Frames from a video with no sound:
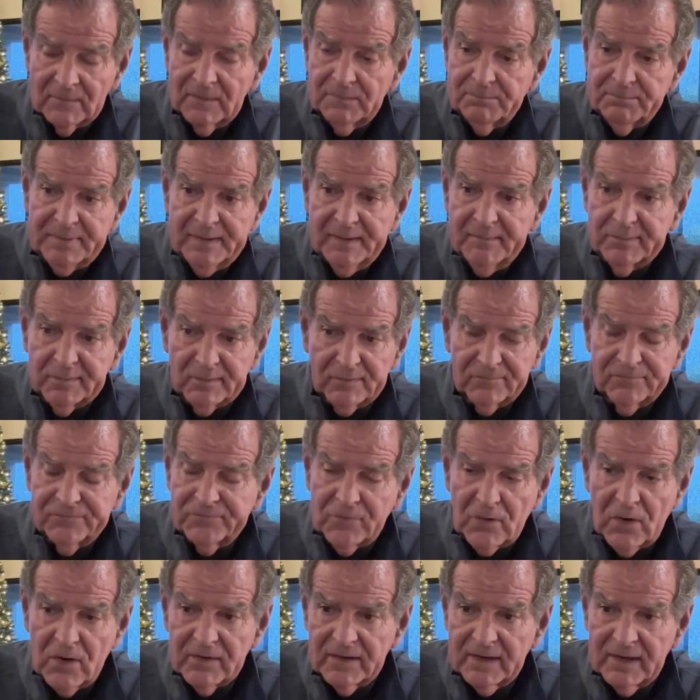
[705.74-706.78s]
People have
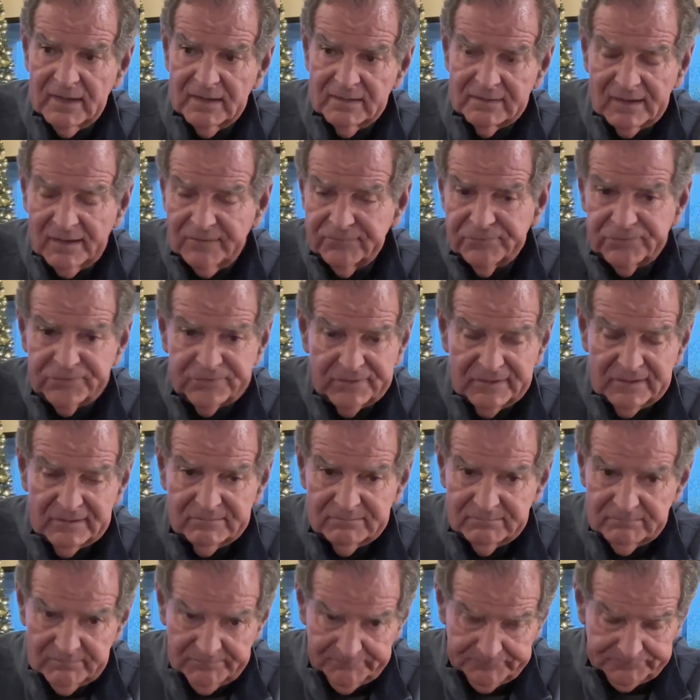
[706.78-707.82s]
gone on, I've
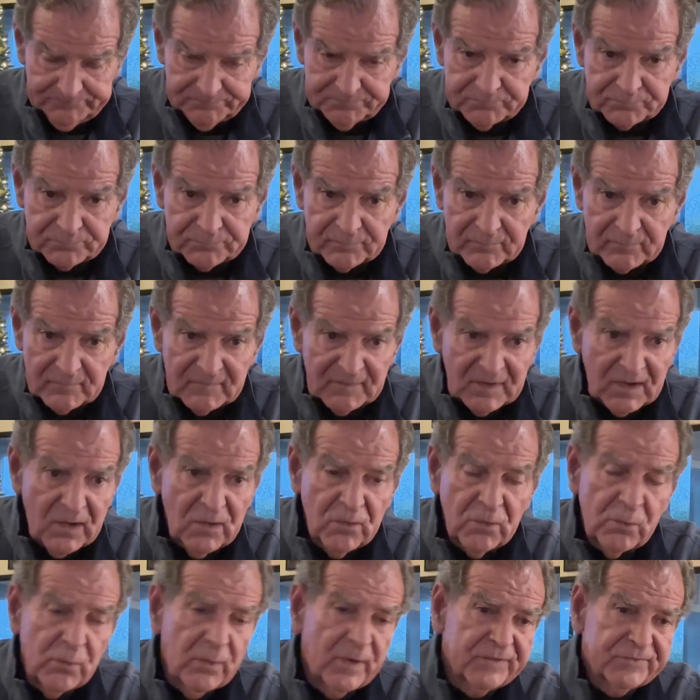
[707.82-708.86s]
seen
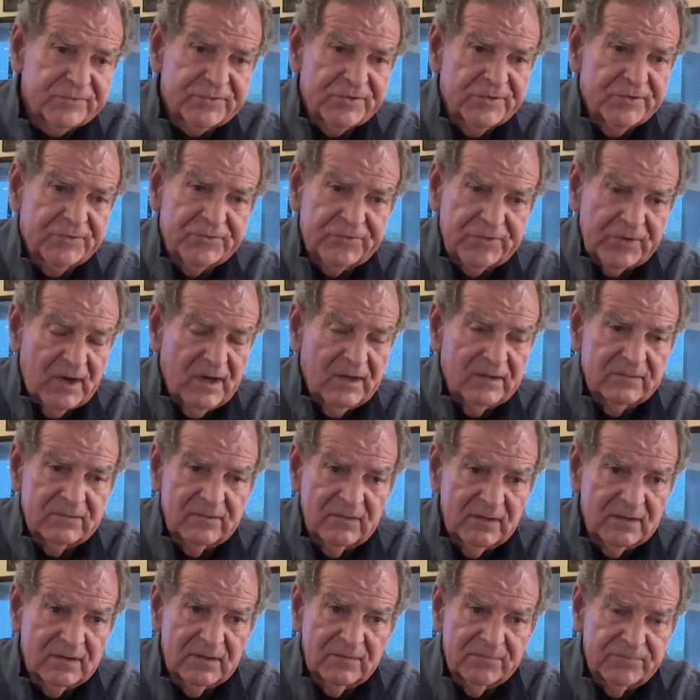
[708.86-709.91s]
questions on
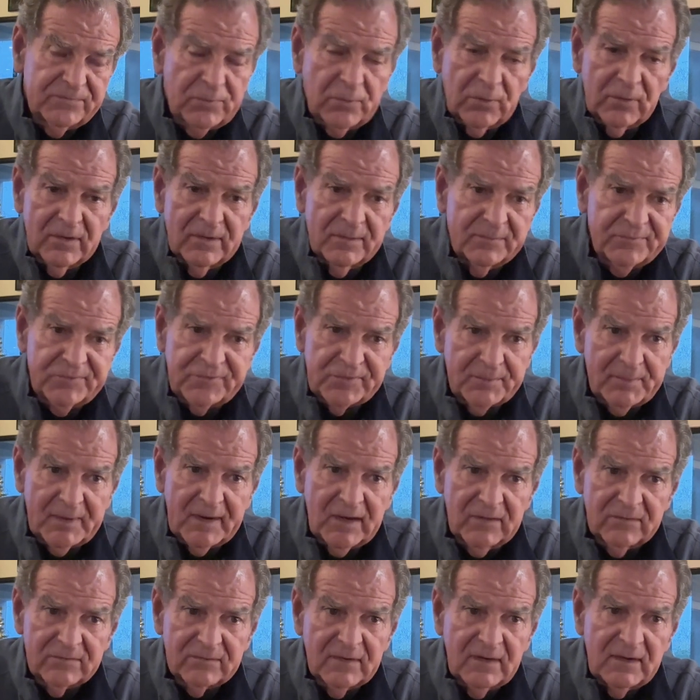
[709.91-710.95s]
forums
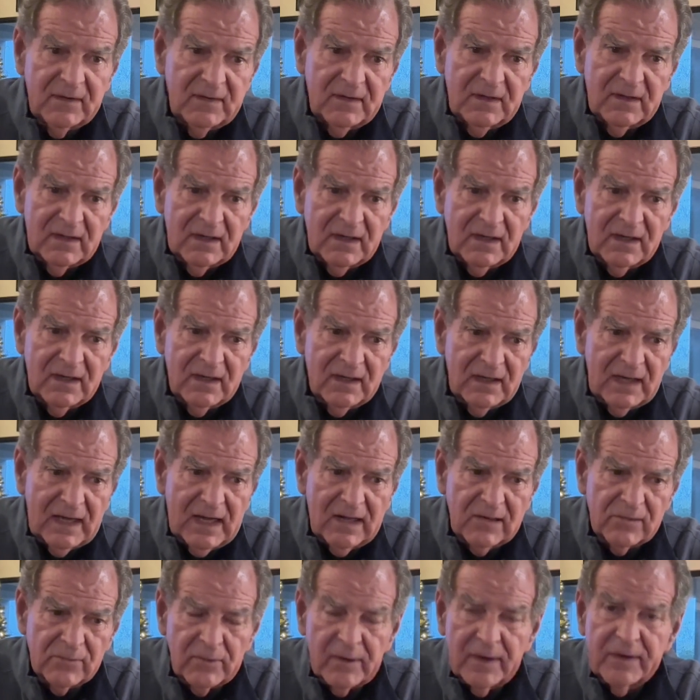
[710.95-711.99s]
about how
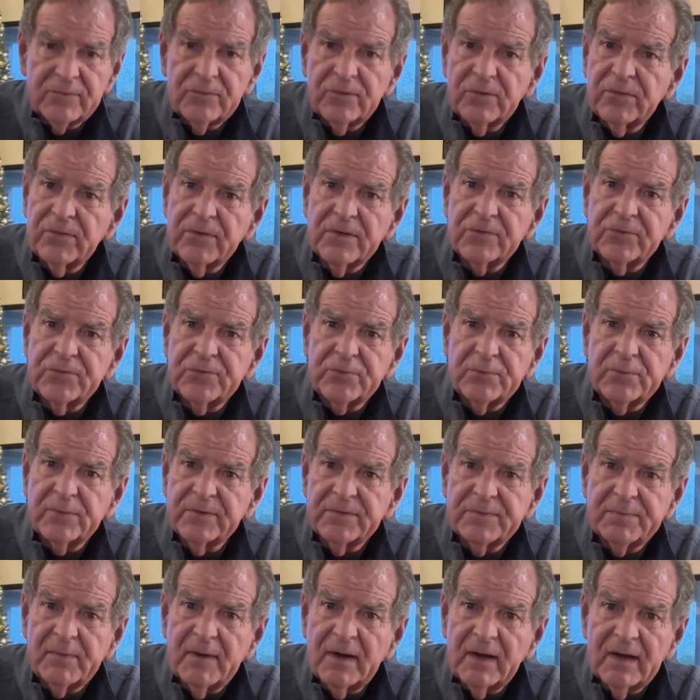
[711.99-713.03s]
do I do this
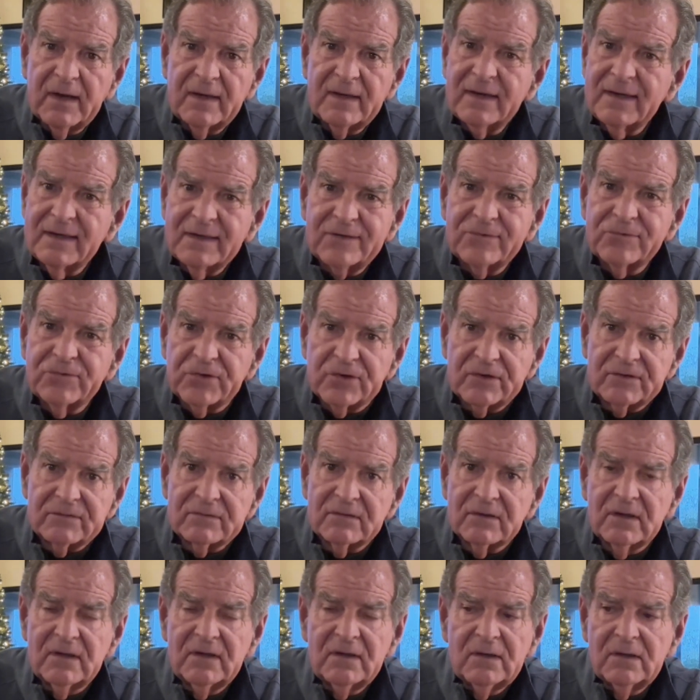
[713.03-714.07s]
with my engine
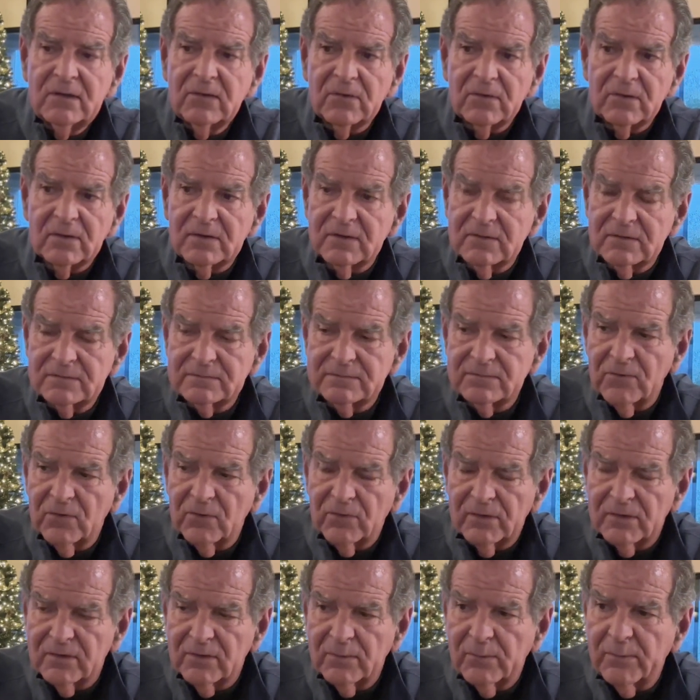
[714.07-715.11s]
or
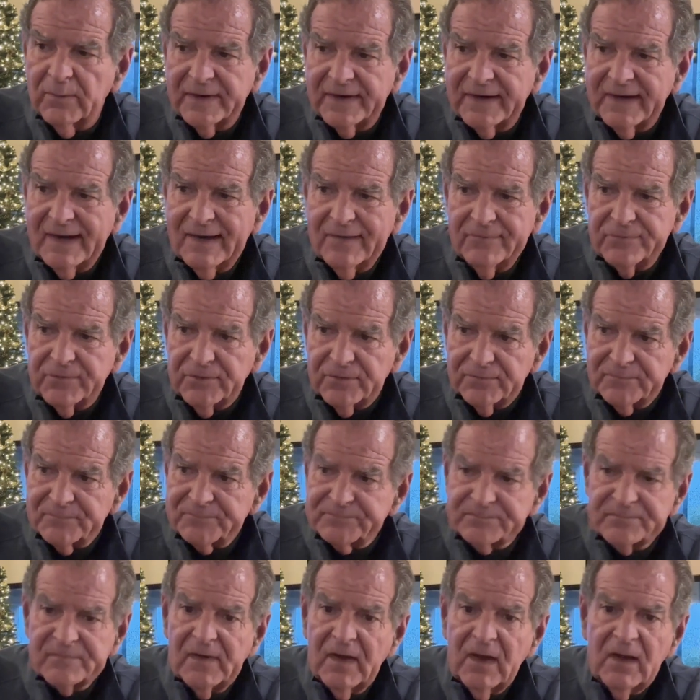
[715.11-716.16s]
what have you.
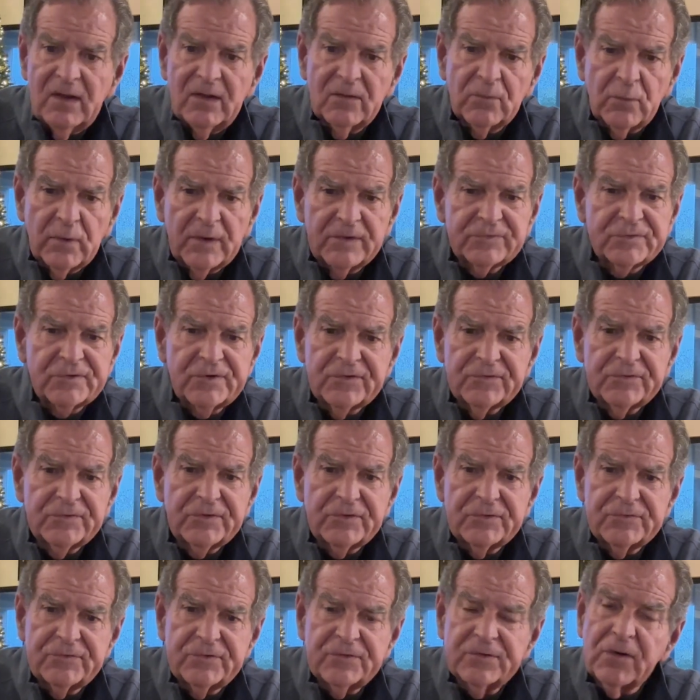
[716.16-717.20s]
Questions
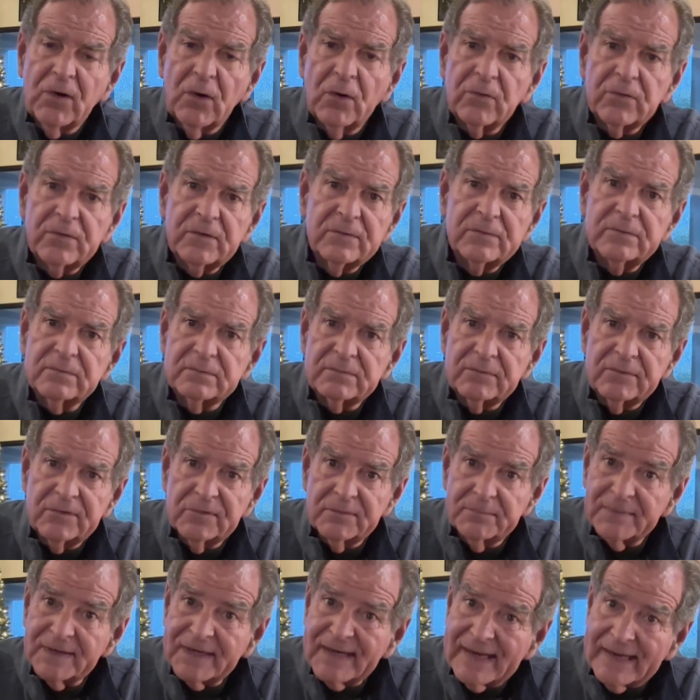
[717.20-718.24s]
that you go to your
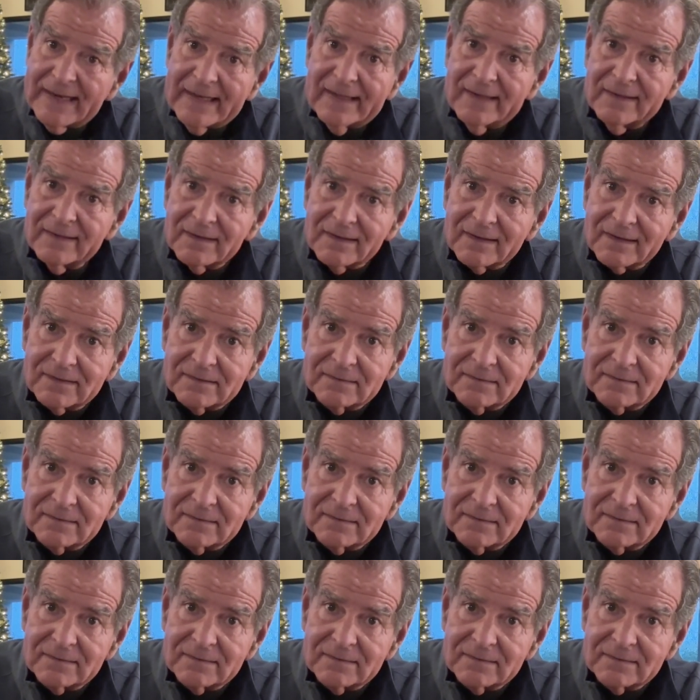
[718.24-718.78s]
mechanic.